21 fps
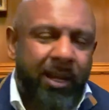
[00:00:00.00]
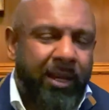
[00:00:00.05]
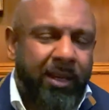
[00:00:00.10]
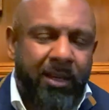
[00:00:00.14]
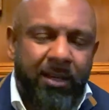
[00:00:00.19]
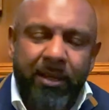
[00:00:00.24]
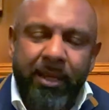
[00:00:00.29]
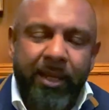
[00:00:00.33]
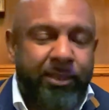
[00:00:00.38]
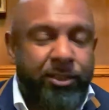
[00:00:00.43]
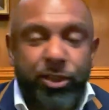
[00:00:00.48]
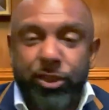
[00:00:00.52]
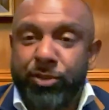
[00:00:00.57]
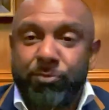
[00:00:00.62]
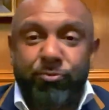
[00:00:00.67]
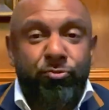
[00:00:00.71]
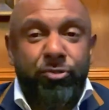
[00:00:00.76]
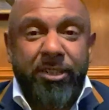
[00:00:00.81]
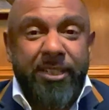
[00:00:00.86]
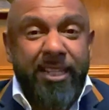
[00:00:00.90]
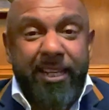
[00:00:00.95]
It's just
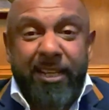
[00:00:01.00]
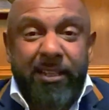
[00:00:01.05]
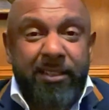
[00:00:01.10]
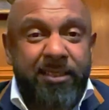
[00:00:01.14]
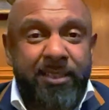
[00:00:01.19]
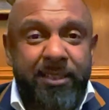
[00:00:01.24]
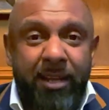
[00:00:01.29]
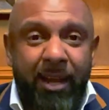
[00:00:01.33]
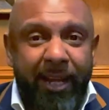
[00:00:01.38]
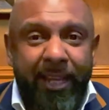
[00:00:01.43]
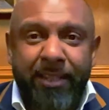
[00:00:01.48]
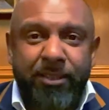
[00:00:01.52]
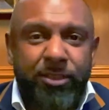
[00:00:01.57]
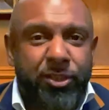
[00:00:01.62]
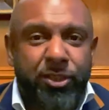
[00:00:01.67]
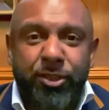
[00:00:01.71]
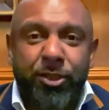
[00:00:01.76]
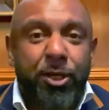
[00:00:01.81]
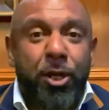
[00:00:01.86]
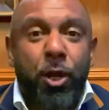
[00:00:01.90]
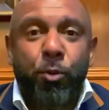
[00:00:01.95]
ridiculous. Like, it's
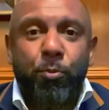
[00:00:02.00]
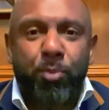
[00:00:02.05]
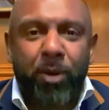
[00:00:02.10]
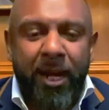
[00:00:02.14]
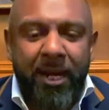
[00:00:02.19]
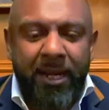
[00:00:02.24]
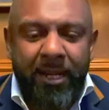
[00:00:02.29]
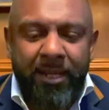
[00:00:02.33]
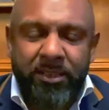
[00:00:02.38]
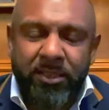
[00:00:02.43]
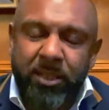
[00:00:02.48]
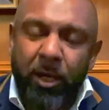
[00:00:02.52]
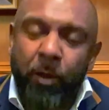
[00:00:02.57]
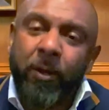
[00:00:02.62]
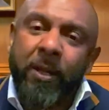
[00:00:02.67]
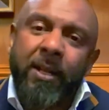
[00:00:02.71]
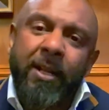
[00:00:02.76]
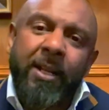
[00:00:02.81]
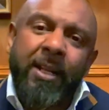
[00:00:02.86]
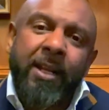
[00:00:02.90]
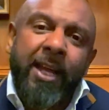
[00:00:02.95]
just a no-brainer. So
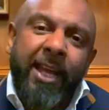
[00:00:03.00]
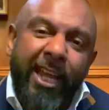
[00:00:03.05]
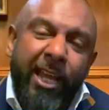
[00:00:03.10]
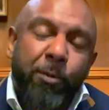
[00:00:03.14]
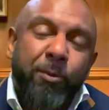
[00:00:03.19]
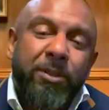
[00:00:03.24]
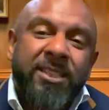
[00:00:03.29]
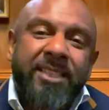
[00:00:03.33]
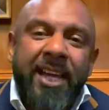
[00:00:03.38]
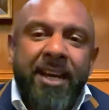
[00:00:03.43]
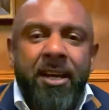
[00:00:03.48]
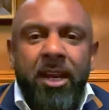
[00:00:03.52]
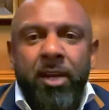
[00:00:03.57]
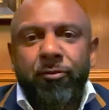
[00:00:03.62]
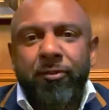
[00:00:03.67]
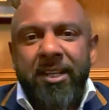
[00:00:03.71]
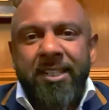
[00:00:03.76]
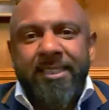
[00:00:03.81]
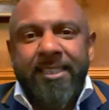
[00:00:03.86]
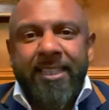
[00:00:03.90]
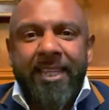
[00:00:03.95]
he was set an
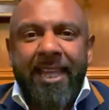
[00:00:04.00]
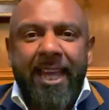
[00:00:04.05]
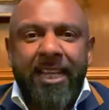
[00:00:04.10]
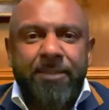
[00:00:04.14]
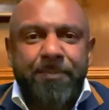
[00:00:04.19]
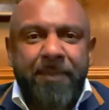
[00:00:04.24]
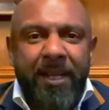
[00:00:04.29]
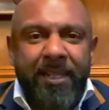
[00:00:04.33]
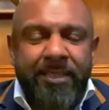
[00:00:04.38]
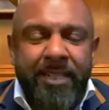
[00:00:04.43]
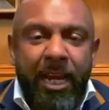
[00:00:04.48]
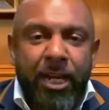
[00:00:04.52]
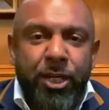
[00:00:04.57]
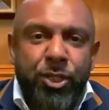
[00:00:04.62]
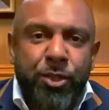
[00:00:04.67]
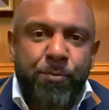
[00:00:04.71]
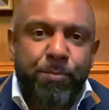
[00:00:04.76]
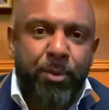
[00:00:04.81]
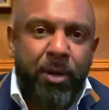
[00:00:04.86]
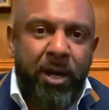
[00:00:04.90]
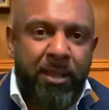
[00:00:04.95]
unrealistic
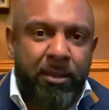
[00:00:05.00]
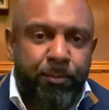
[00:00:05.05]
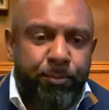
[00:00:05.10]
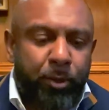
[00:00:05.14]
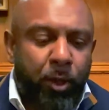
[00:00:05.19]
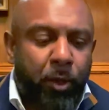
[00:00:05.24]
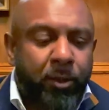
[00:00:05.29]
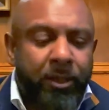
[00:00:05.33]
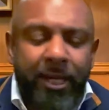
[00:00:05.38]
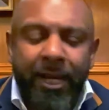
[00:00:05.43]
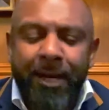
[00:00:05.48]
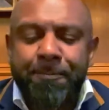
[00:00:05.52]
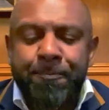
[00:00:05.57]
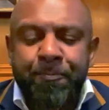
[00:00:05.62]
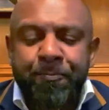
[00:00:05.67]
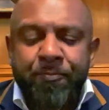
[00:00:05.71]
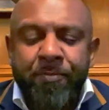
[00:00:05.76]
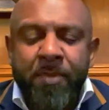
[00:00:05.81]
expectation by the broker.